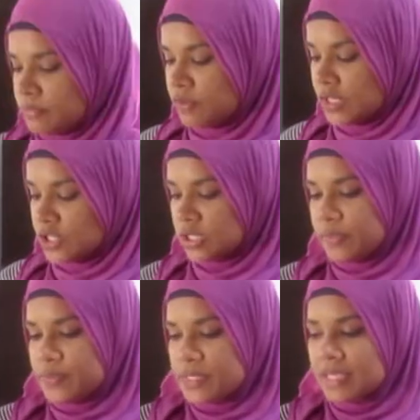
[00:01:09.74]
fresh
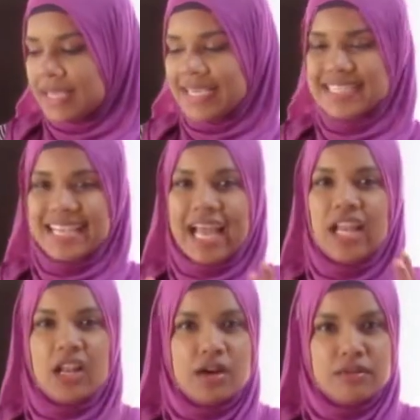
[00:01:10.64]
herbs. See,
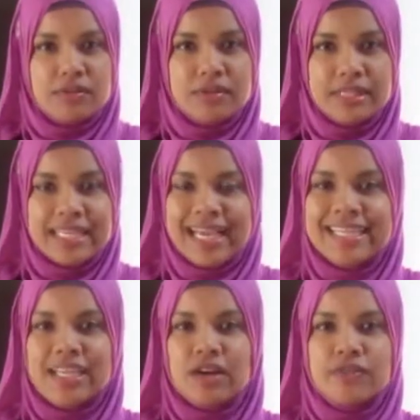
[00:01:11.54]
I love the
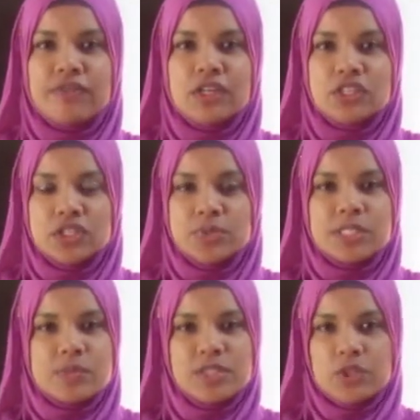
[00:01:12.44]
idea of fresh herbs,
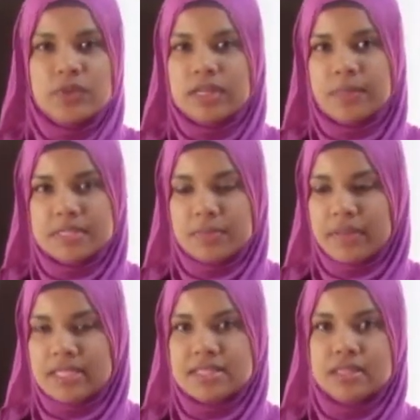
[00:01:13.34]
especially when it comes to
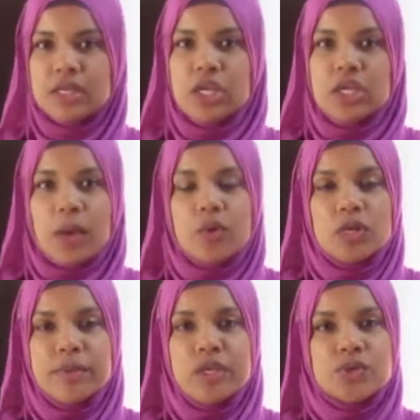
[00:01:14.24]
pasta. Now I'm going
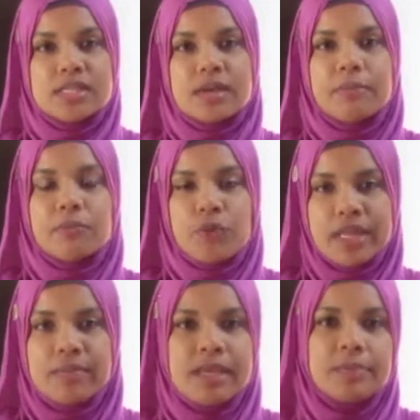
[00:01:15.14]
to be using a
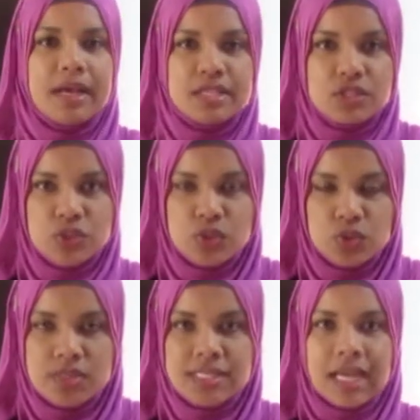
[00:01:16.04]
ready-made pasta
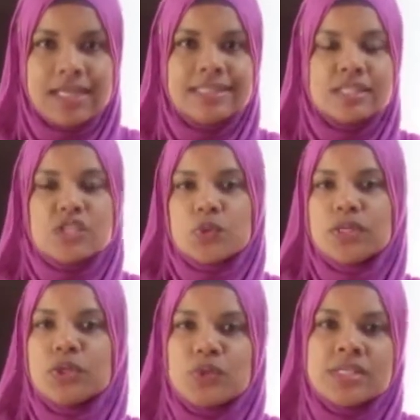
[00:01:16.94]
sauce, and this is one
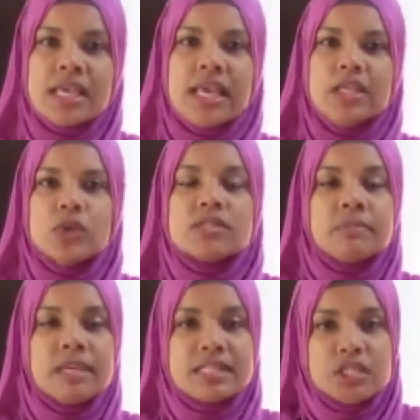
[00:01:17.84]
of those
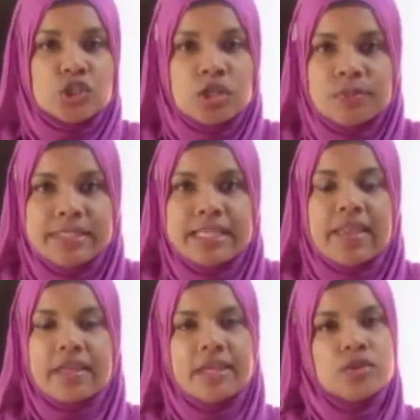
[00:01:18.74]
meals that you can put
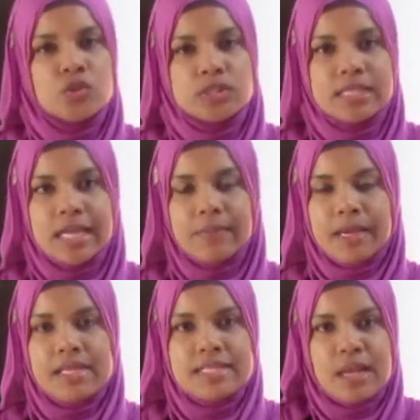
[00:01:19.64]
together in no time,
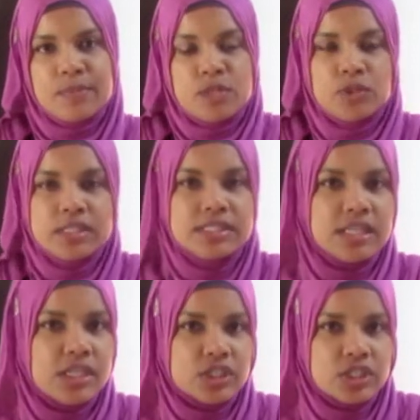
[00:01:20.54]
and it's absolutely
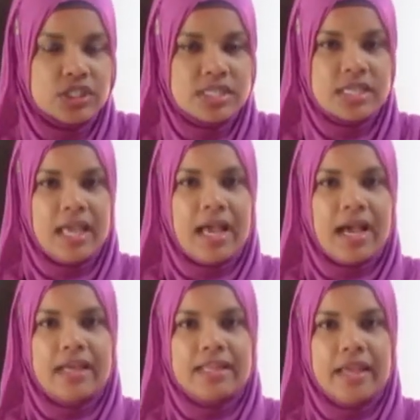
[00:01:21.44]
delicious.
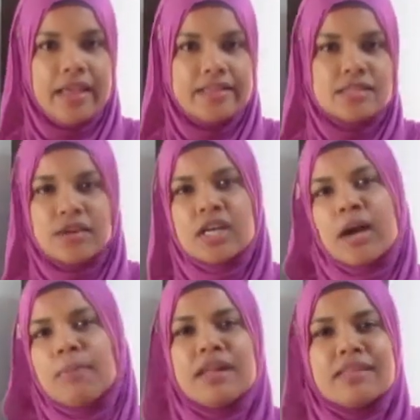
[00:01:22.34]
And it's a
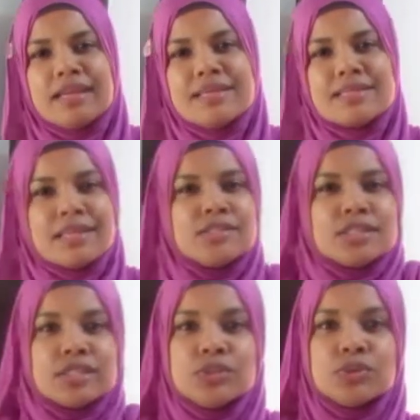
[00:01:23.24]
couple of things that you
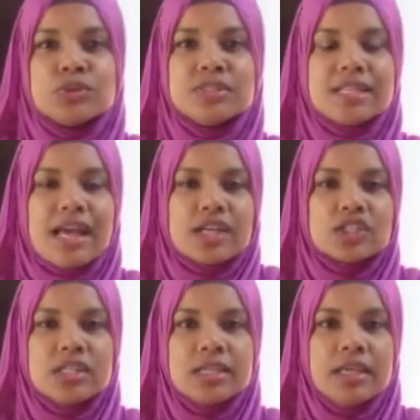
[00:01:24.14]
can do to
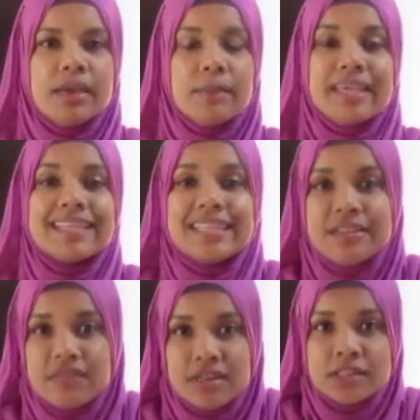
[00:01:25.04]
actually make it
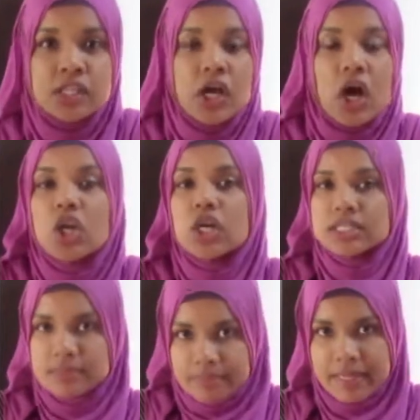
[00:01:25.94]
even a
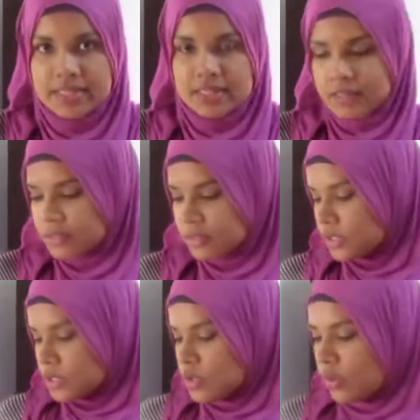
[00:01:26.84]
lot better.
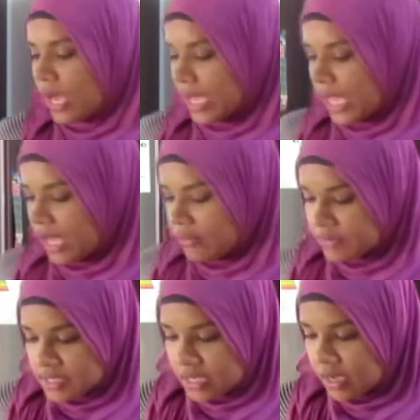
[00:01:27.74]
So I have
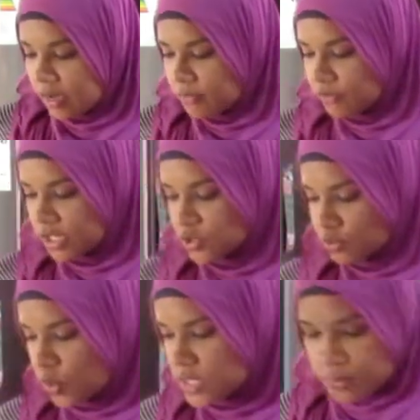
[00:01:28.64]
some fresh
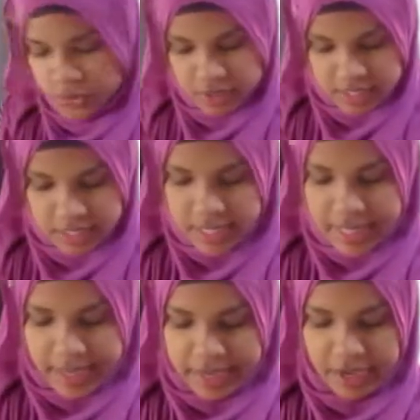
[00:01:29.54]
rosemary,
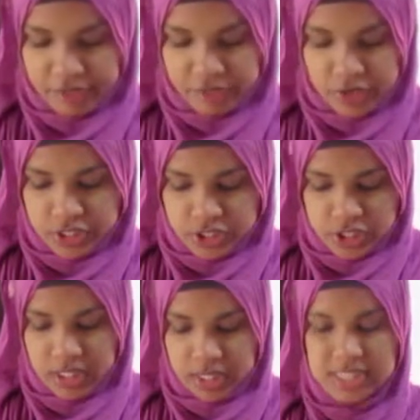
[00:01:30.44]
I have fresh
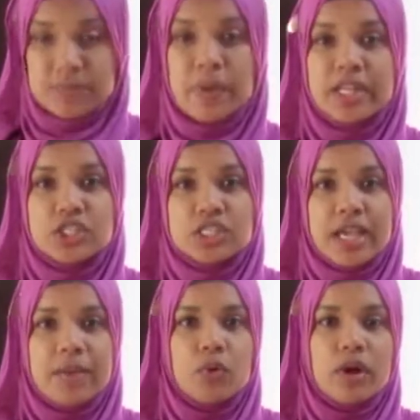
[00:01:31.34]
Spanish
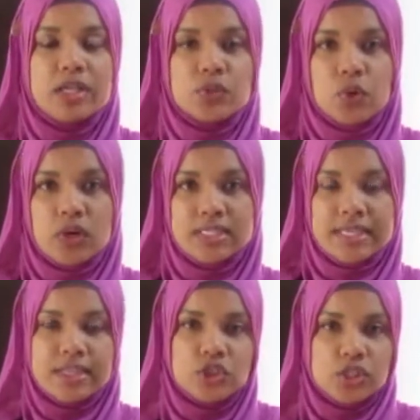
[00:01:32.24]
thyme, or as we call it
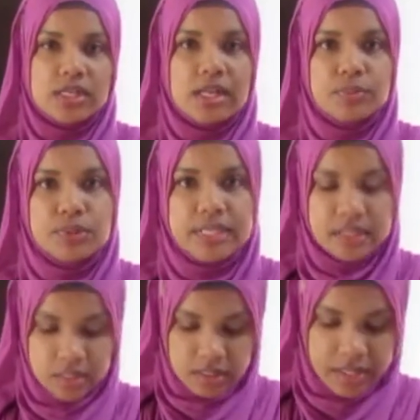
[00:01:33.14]
here in Trinidad,
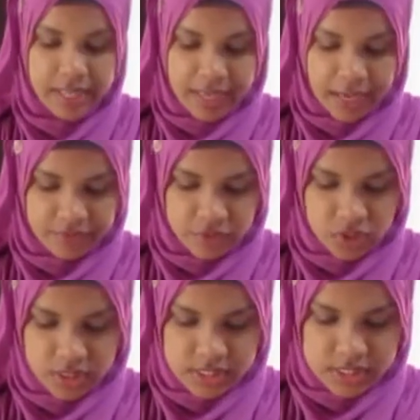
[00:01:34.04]
codina. I've
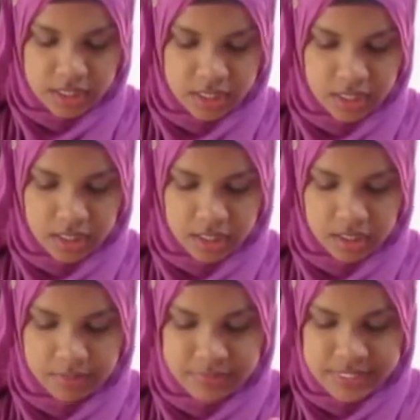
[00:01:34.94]
got
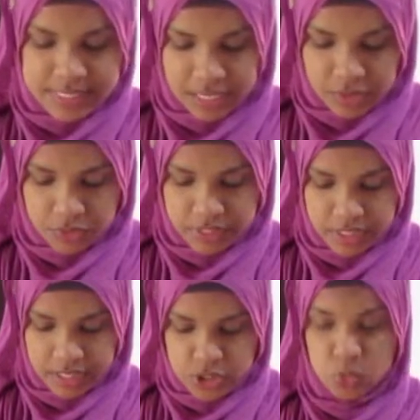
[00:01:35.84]
some celery
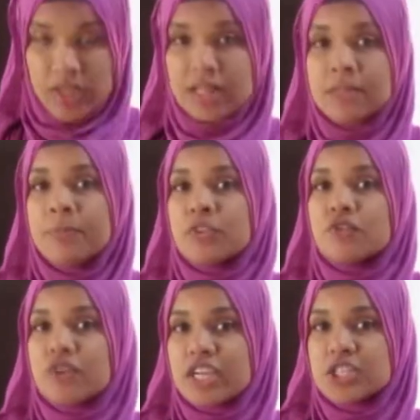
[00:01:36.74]
as well,
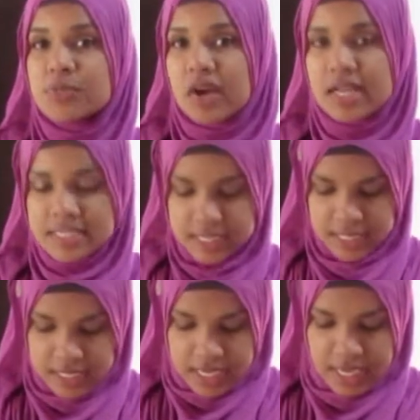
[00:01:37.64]
fresh
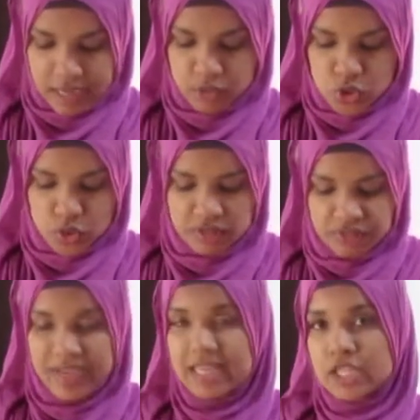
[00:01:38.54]
parsley. I'm just going to
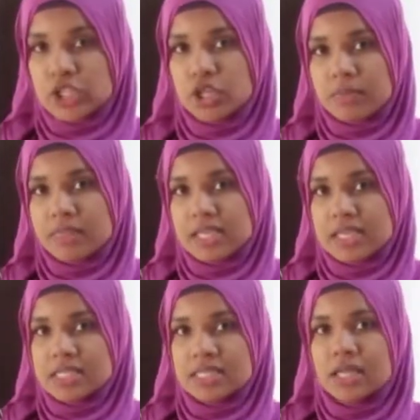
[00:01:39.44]
finely chop
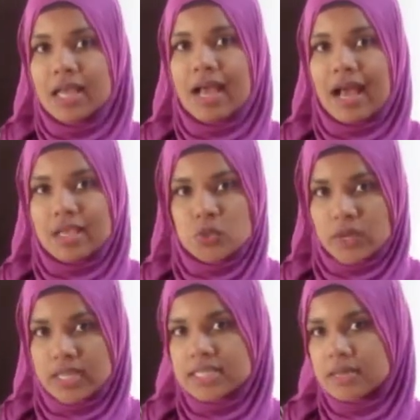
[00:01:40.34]
these, as
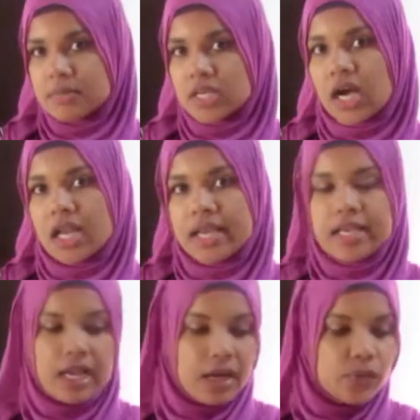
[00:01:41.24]
well as some
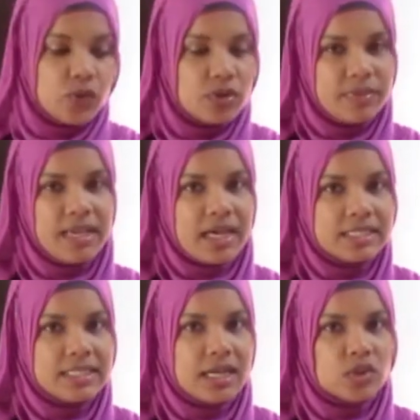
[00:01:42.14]
garlic, and we're going to be
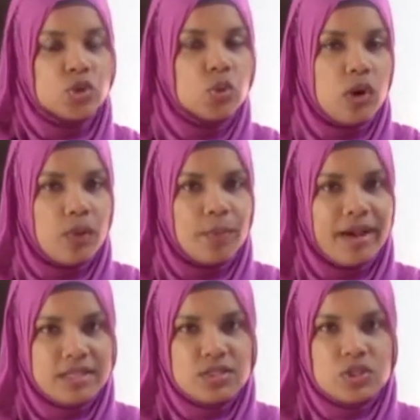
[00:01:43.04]
adding that to our
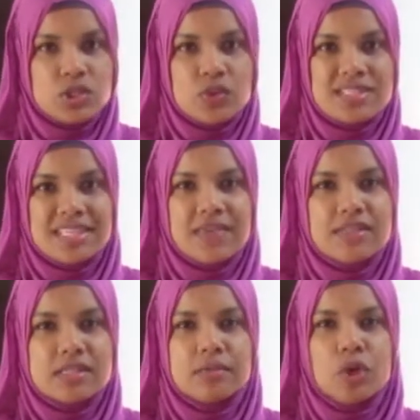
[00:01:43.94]
pasta sauce to give
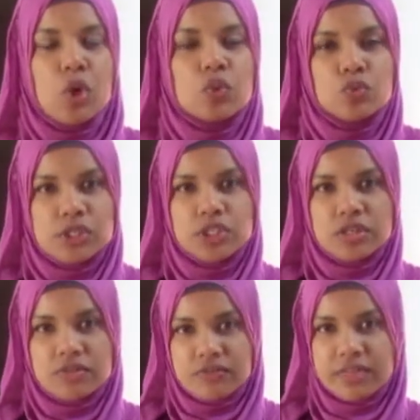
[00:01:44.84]
it some
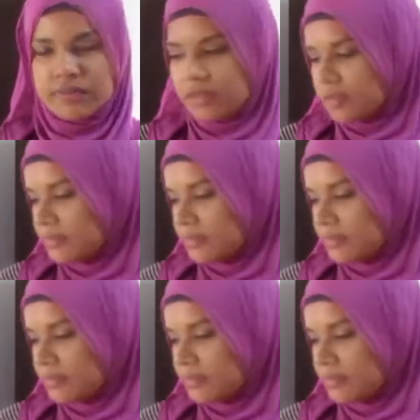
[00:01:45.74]
richer flavor.